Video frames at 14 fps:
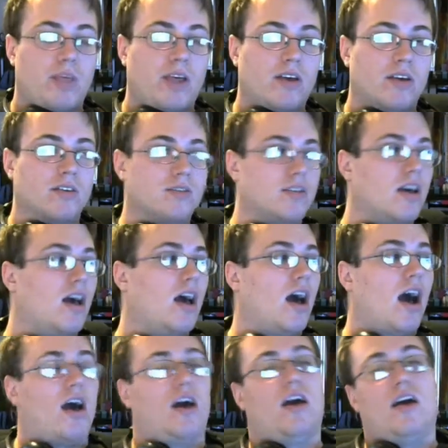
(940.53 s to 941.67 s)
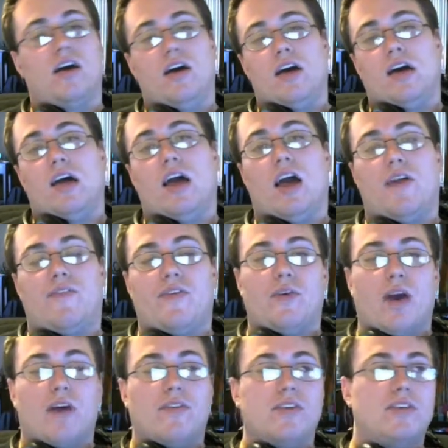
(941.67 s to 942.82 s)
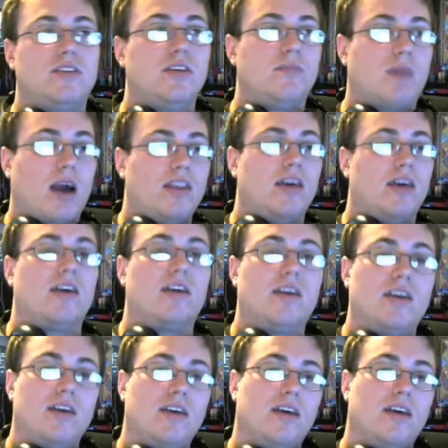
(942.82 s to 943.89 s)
Because if you ever see my deck